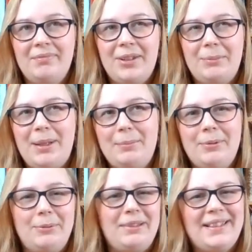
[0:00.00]
that
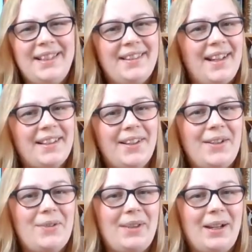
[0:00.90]
people would see that
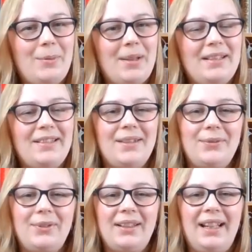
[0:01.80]
kind of thing a bit
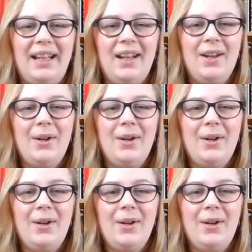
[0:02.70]
differently,